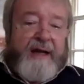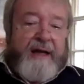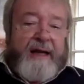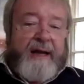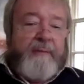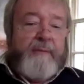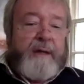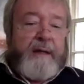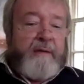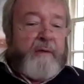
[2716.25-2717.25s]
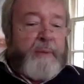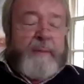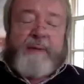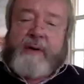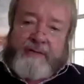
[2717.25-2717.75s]
um,
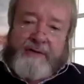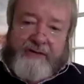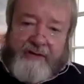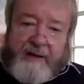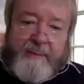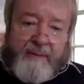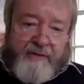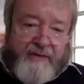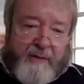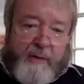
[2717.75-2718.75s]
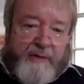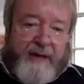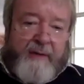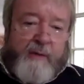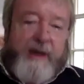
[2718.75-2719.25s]
people often seem as though what
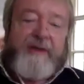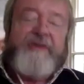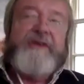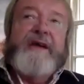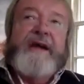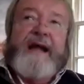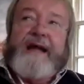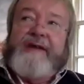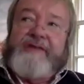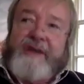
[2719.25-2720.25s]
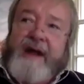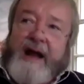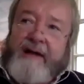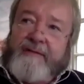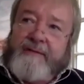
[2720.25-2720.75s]
they want is to
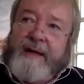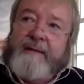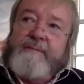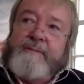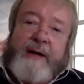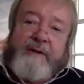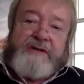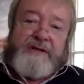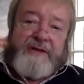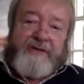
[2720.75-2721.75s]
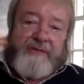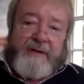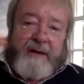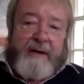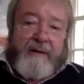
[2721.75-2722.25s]
have um, mountains
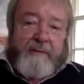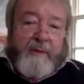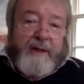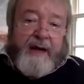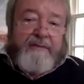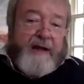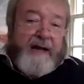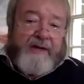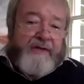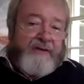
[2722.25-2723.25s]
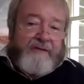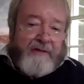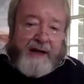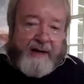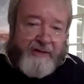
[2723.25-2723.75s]
uh, without valleys and
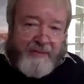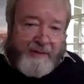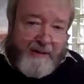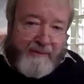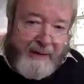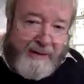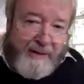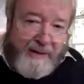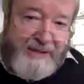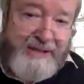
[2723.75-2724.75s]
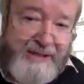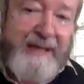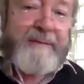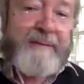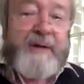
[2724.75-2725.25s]
valleys without mountains.
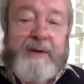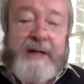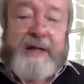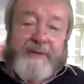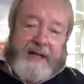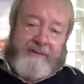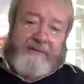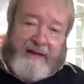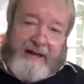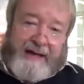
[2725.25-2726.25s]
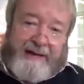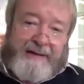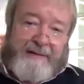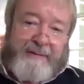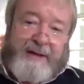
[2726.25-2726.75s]
But you cannot have a valley
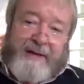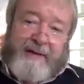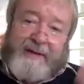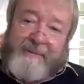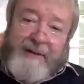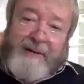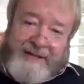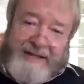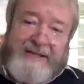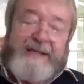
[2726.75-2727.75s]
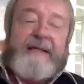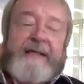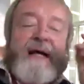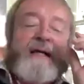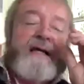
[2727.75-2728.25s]
without mountains.
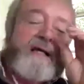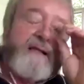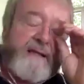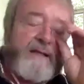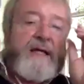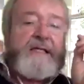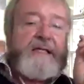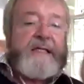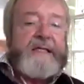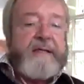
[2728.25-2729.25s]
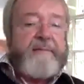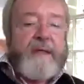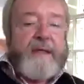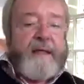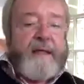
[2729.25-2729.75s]
And, and that is um,
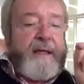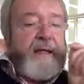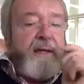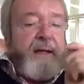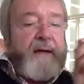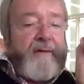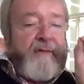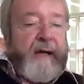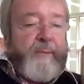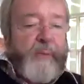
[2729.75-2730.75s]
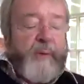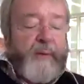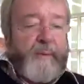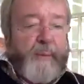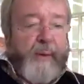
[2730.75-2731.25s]
a very
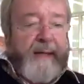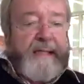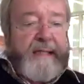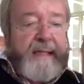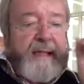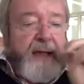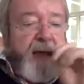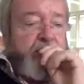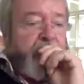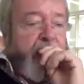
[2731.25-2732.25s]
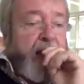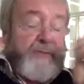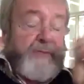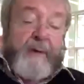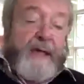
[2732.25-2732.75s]
important point. Um,
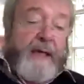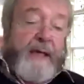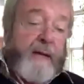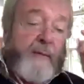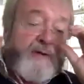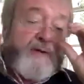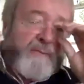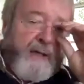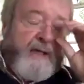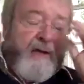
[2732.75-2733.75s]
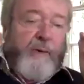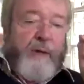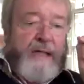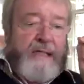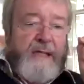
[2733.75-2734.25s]
it's one he, he went on making all
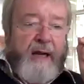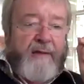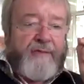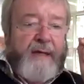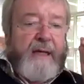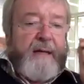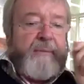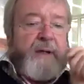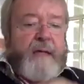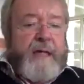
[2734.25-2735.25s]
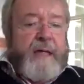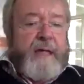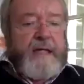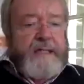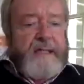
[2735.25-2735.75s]
his life. But it,
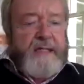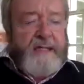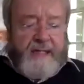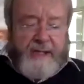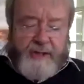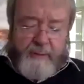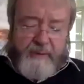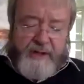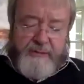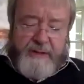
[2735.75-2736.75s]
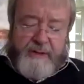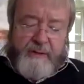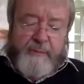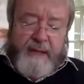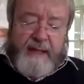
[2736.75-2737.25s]
it's, it's essential because we
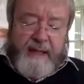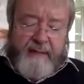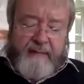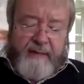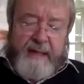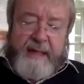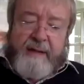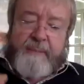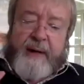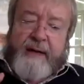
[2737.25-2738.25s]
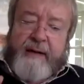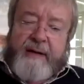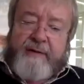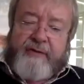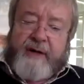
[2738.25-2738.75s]
do believe that by
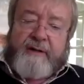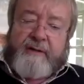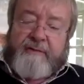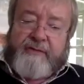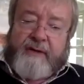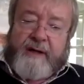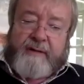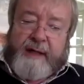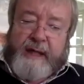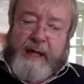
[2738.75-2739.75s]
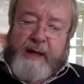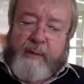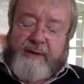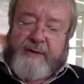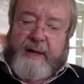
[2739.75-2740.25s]
going further and further in any
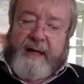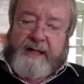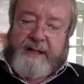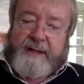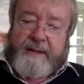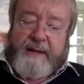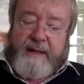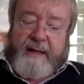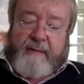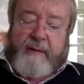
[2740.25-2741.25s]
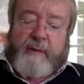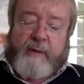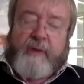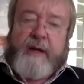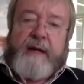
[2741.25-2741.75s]
one direction, we will
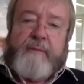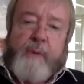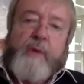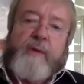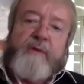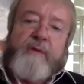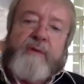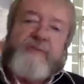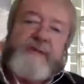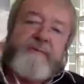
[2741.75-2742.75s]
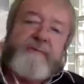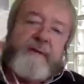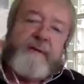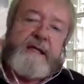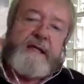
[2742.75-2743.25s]
create more of something that we
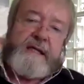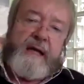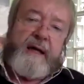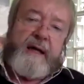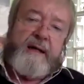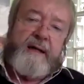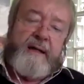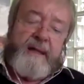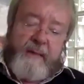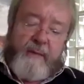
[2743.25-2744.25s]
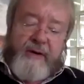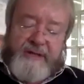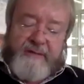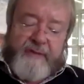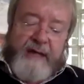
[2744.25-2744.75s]
desire. Whereas in
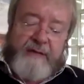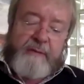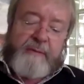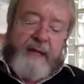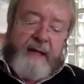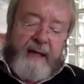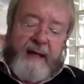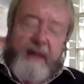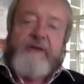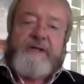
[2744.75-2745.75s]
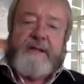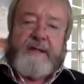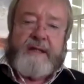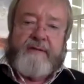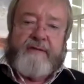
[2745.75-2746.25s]
fact, we may get closer to
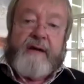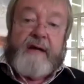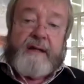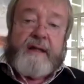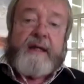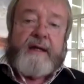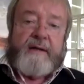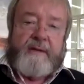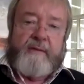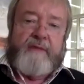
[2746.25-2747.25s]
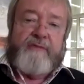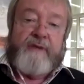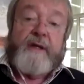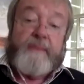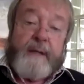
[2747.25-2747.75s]
the very thing that we
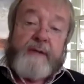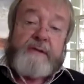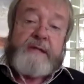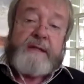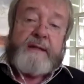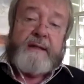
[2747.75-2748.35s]
feared most.